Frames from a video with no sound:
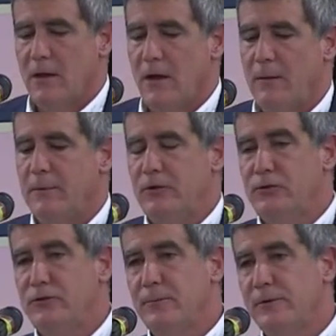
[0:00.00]
Uh, you
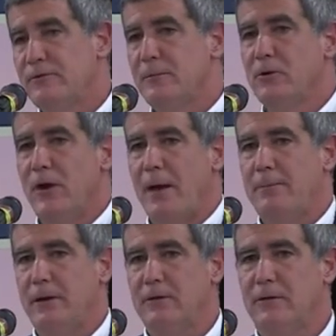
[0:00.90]
see something similar
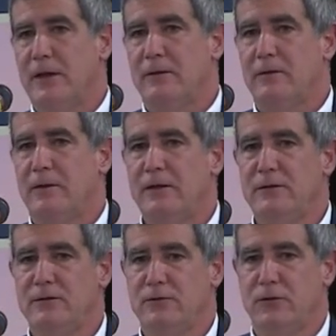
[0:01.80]
happening in the late
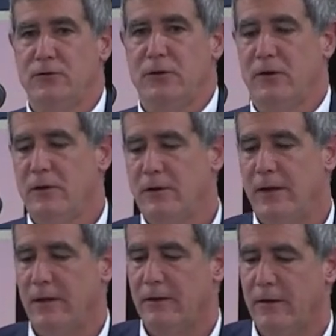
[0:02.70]
19th century,
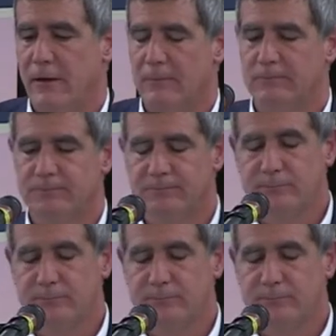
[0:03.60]
and um,